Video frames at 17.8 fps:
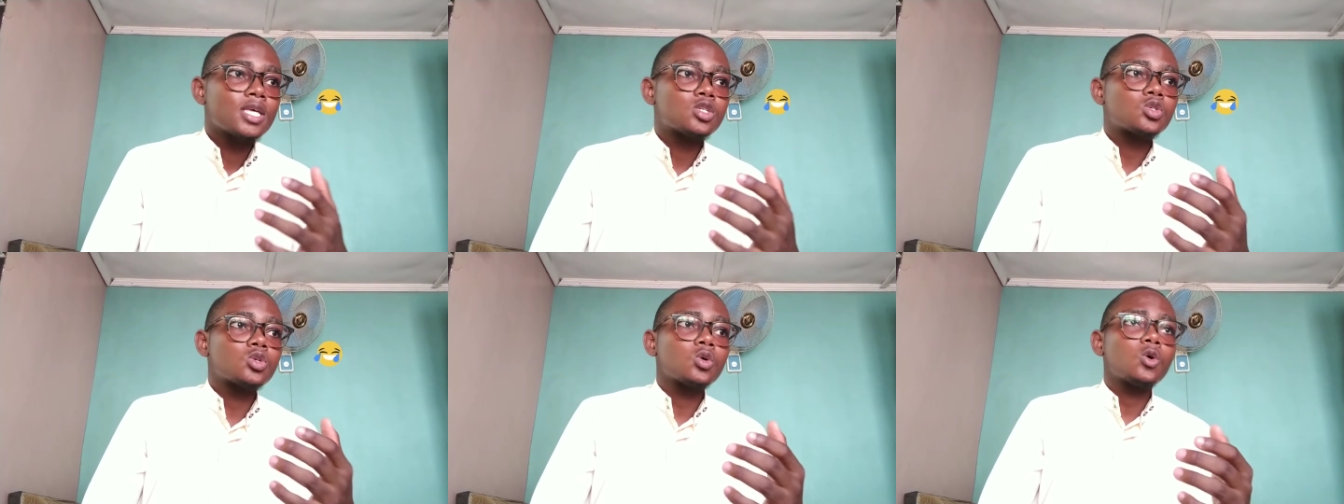
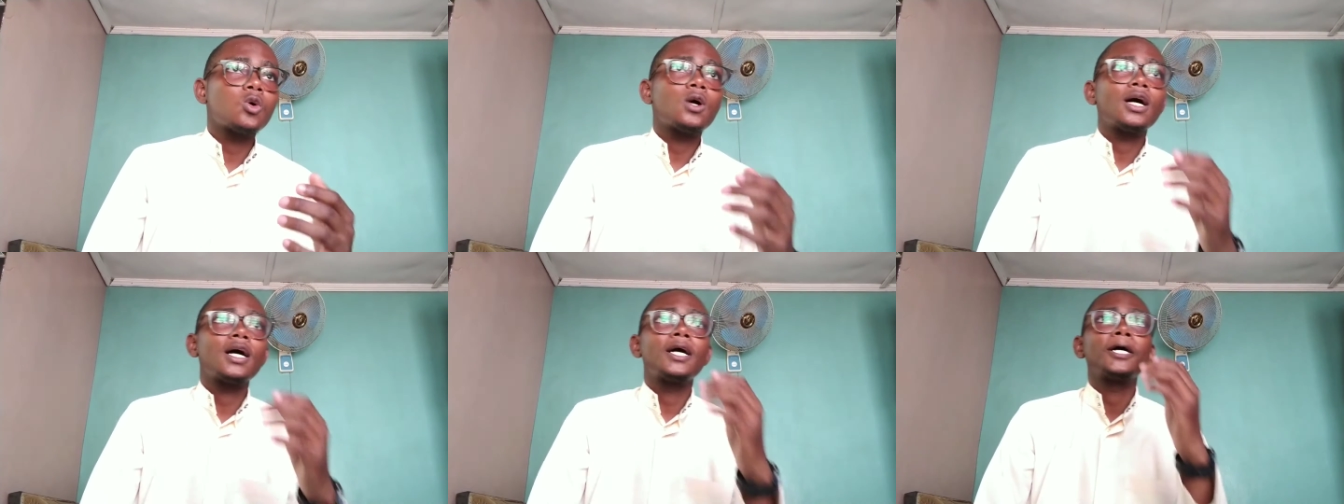
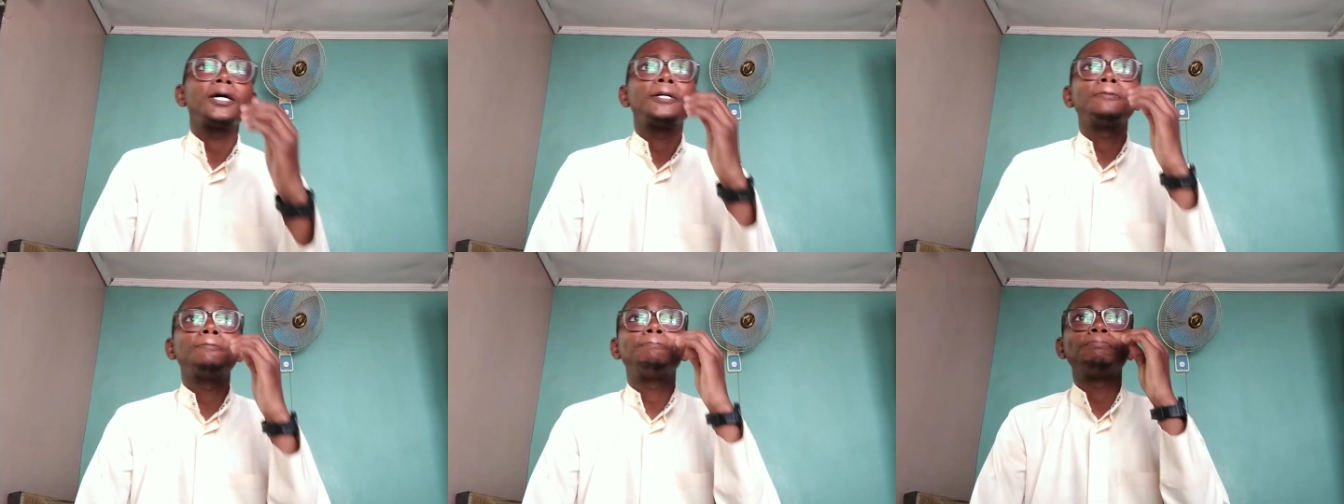
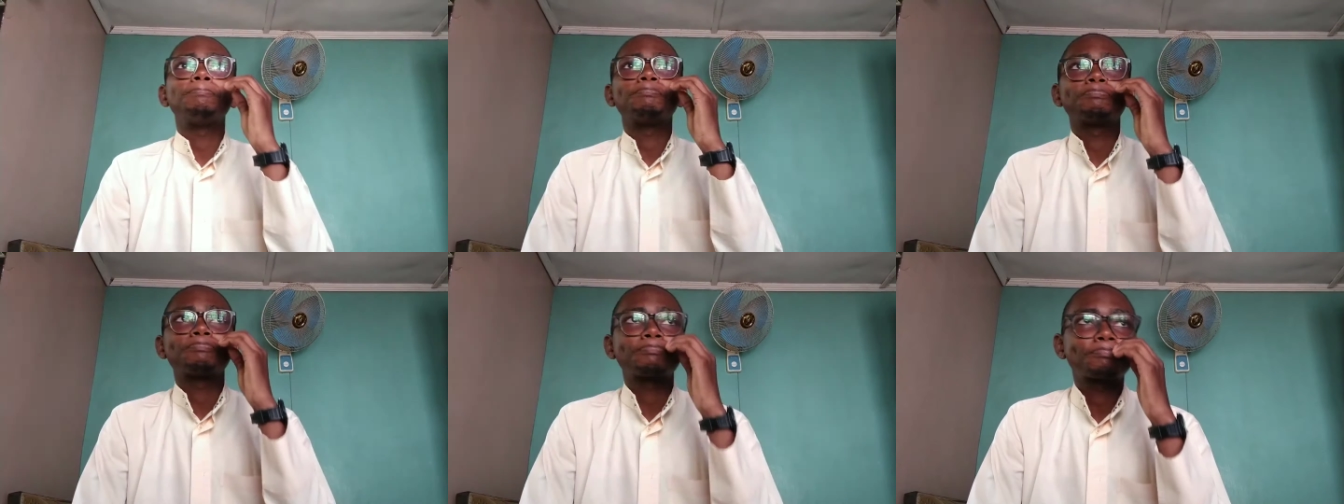
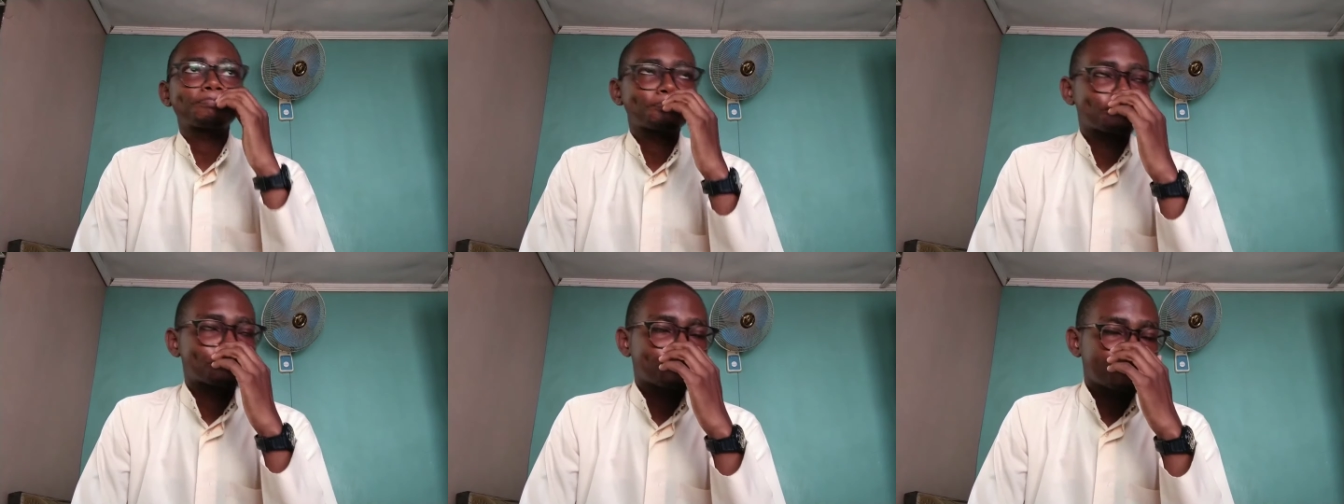So
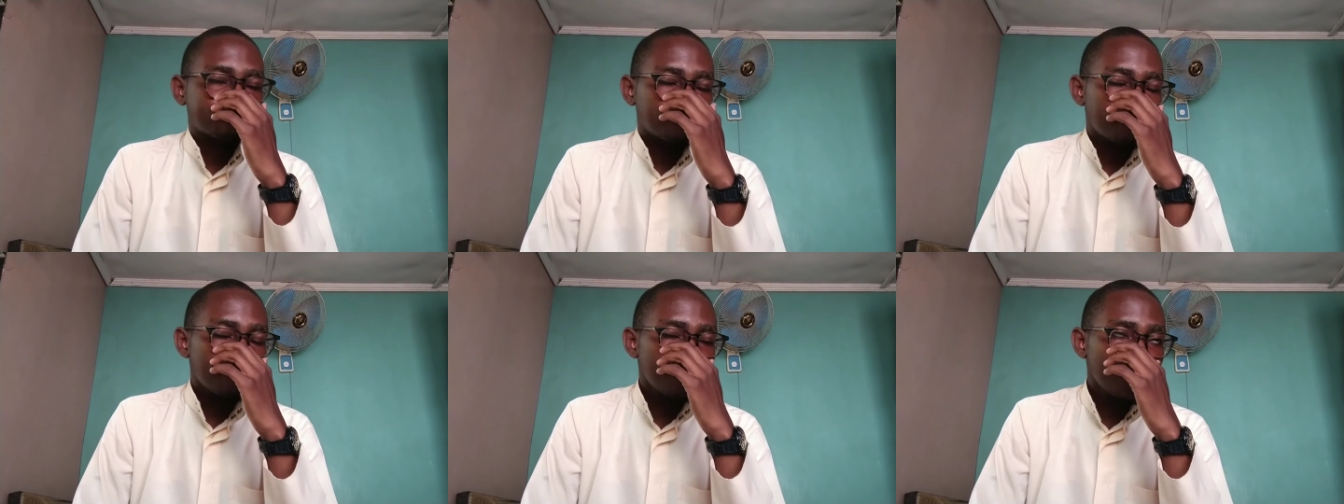
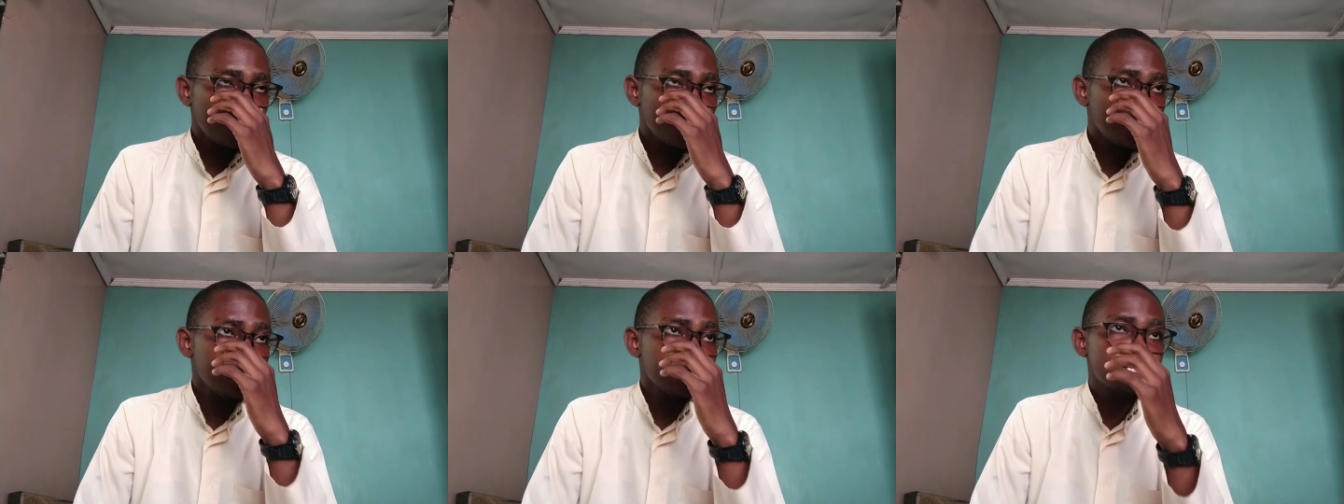
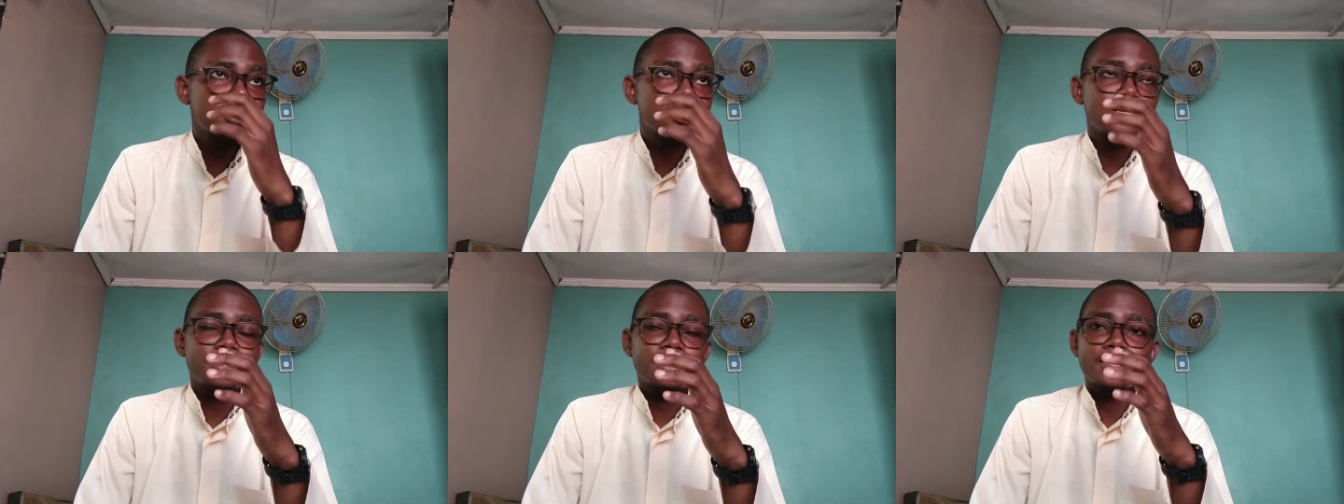
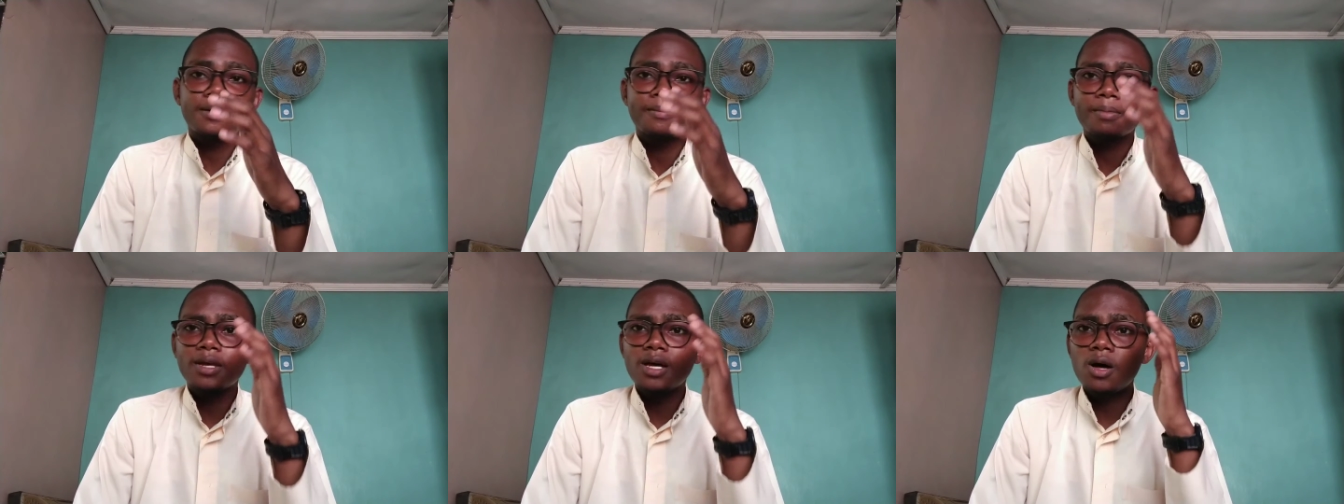here's the
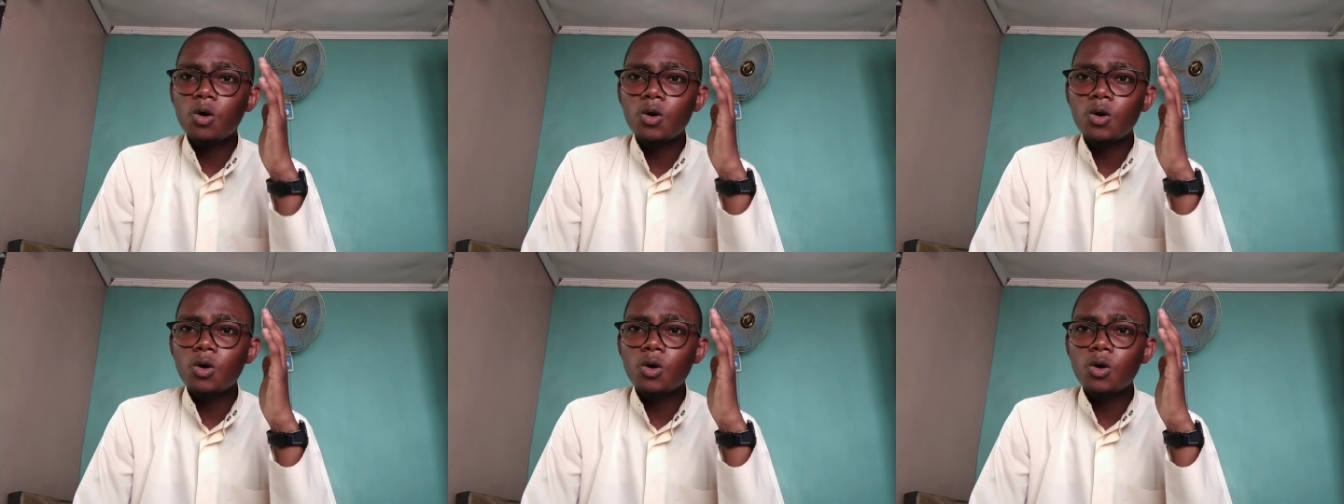thing,